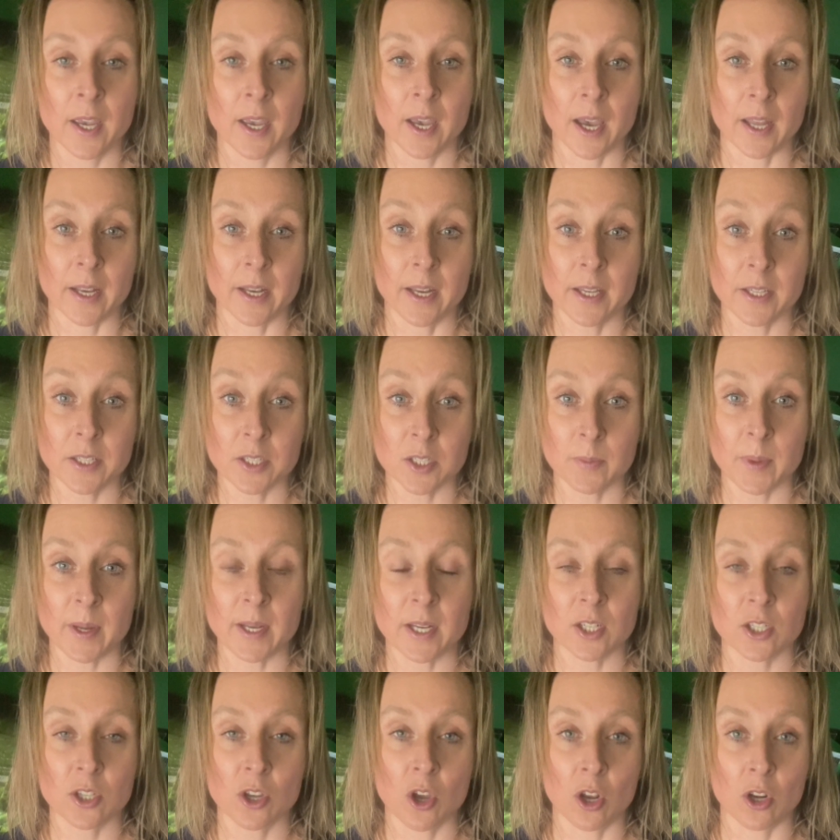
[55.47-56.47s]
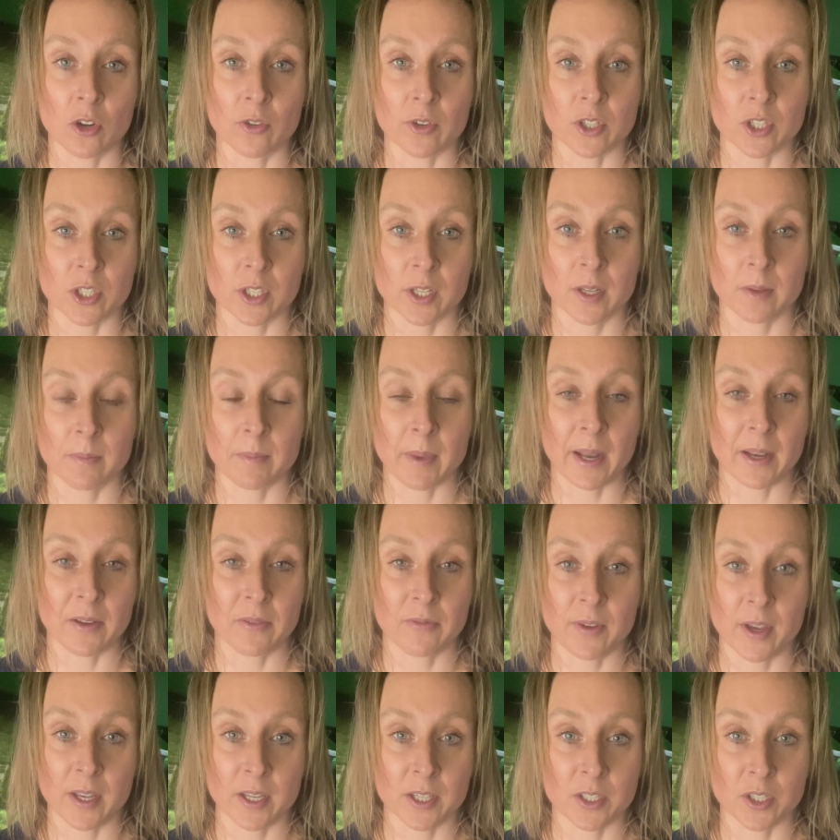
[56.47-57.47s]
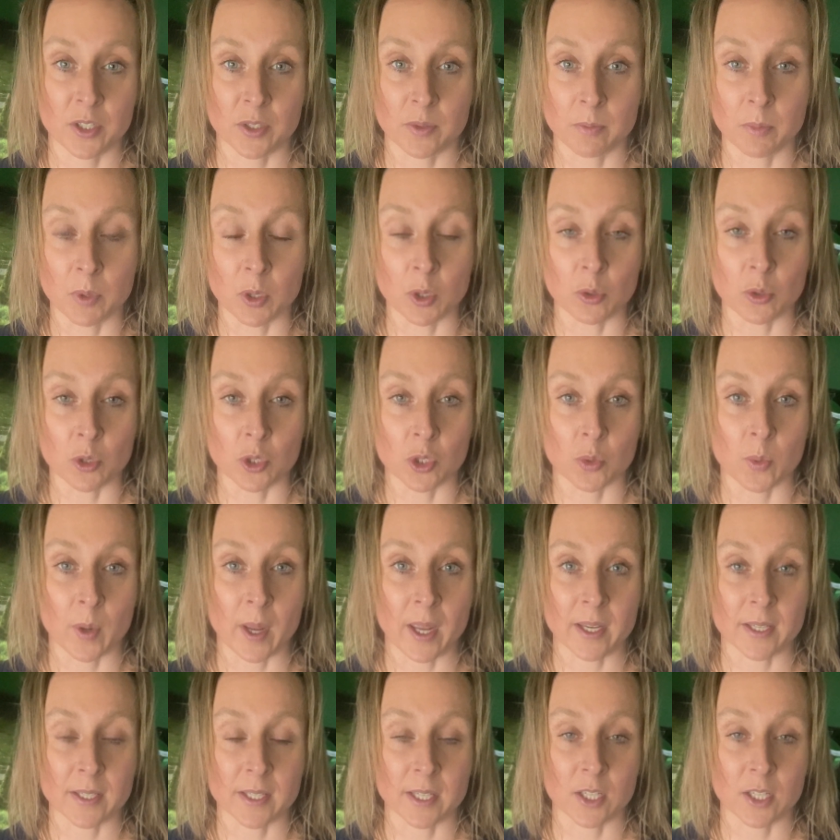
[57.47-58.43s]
And a histamine intolerance can manifest as mood swings,